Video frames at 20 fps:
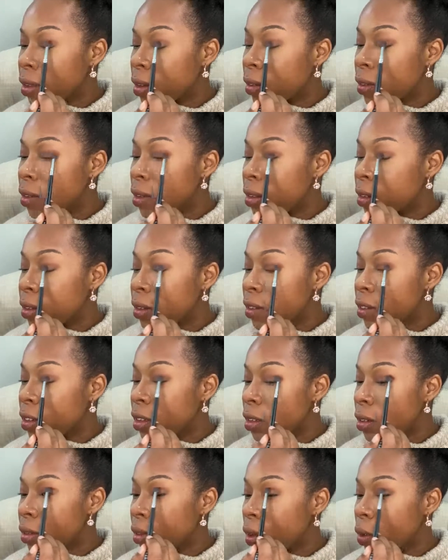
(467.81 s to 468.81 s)
So this is
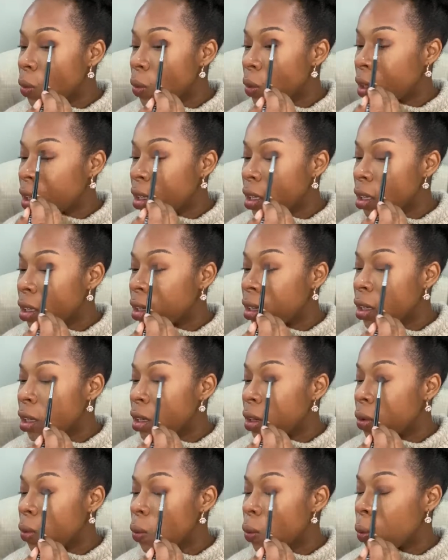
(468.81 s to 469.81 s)
just a really
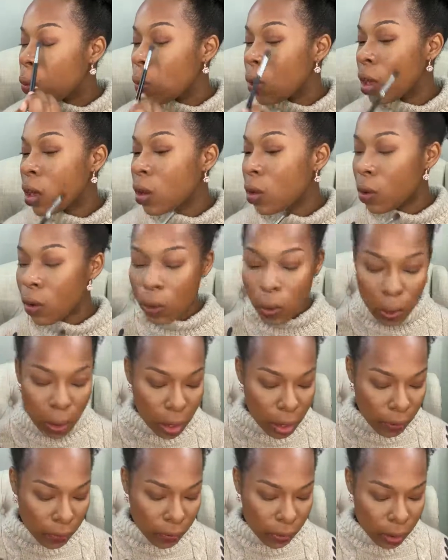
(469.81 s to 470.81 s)
good,
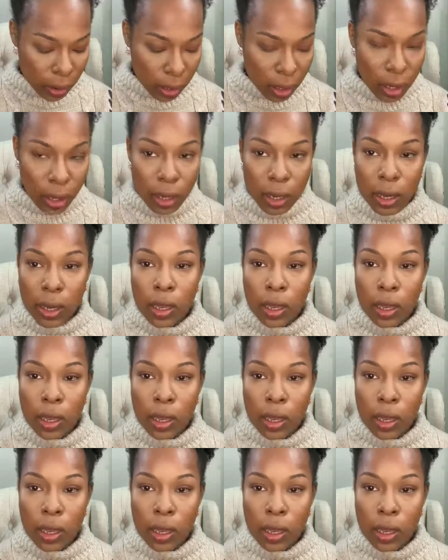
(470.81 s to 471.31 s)
well-crafted